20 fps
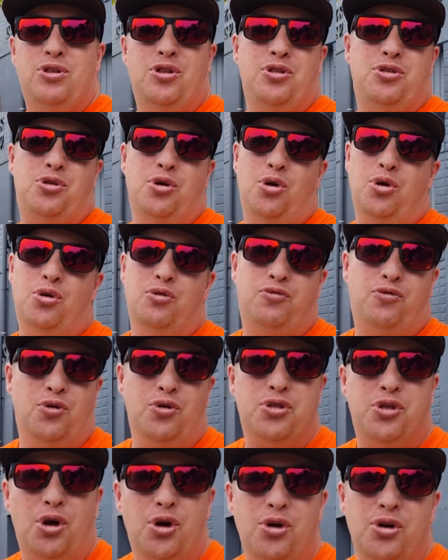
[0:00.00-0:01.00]
the third or
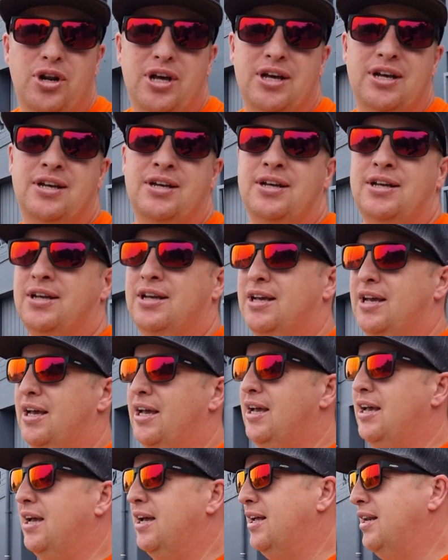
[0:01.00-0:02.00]
fourth owner,
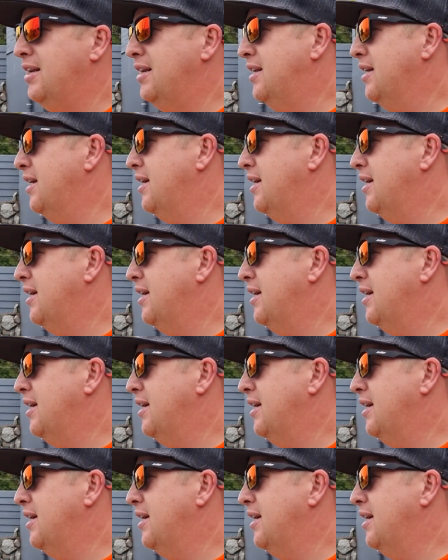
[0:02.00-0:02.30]
and